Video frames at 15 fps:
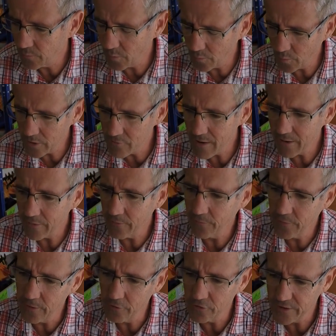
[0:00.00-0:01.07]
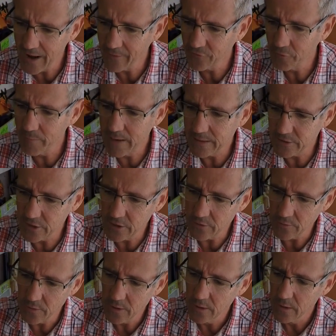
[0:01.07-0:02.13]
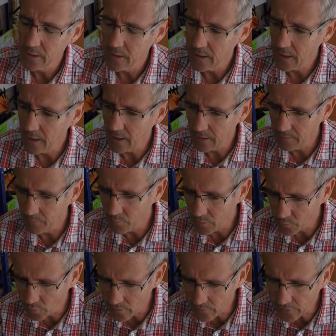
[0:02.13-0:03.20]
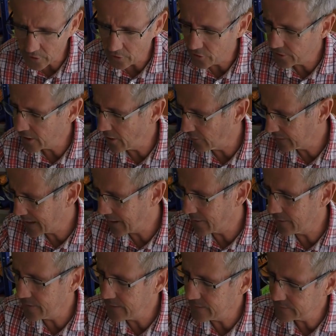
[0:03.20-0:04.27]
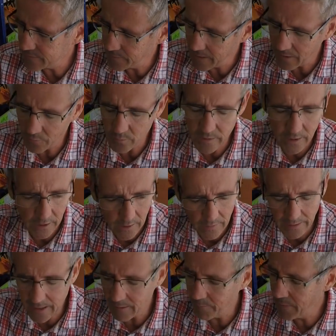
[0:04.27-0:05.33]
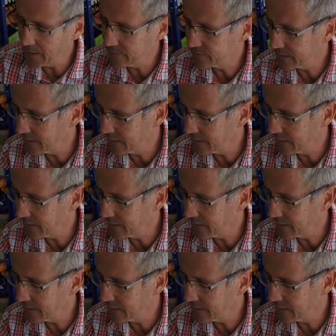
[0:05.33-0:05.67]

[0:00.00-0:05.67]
when you're out in the field, you have to make do with what you've got. You can't carry these about when you're going out painting